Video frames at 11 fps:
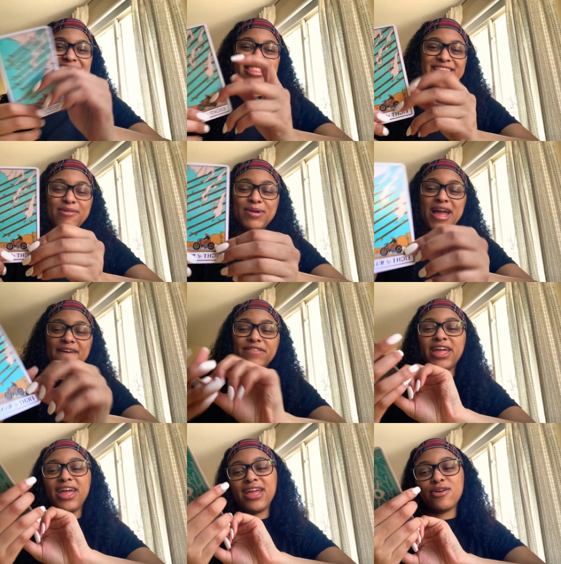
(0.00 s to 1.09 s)
and then we have
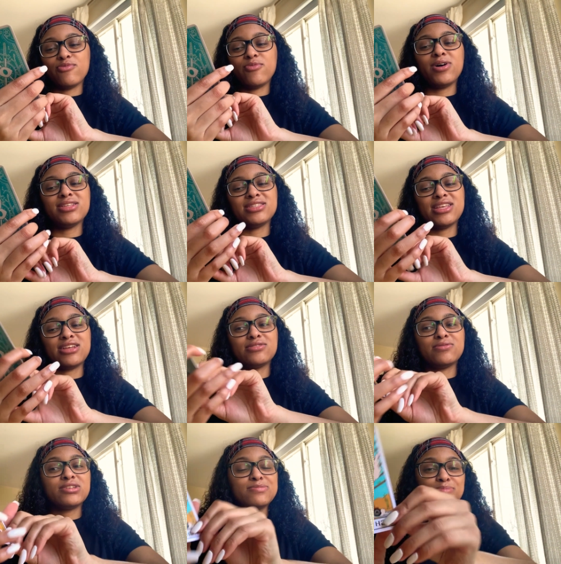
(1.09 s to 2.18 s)
the Eight of Wands here. So
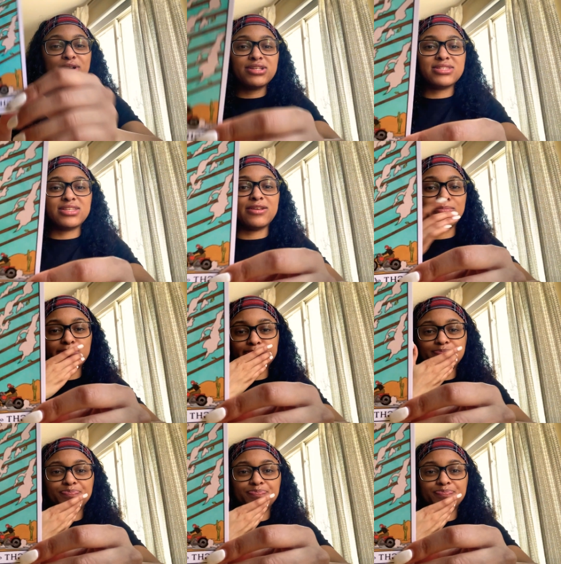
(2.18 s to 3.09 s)
this person,